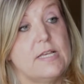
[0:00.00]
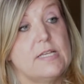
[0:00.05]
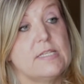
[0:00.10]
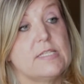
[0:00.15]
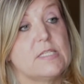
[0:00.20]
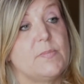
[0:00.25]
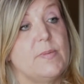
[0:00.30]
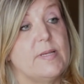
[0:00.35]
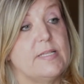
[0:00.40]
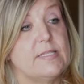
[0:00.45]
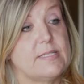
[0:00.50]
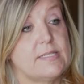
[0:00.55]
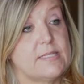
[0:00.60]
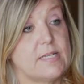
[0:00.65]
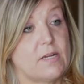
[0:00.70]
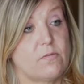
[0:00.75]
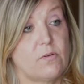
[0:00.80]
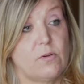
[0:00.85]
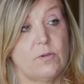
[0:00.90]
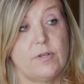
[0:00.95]
spent
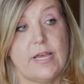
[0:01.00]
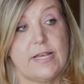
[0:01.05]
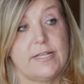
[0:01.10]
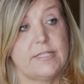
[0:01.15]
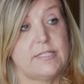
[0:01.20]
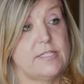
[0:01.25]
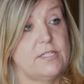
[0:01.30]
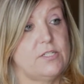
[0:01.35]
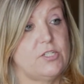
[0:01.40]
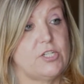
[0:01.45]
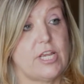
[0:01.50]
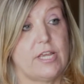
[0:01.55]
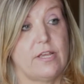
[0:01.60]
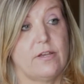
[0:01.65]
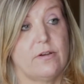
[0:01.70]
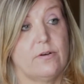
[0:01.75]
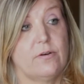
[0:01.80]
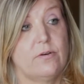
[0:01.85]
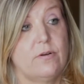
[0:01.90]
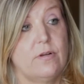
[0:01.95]
several nights in
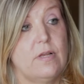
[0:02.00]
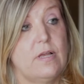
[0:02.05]
jail.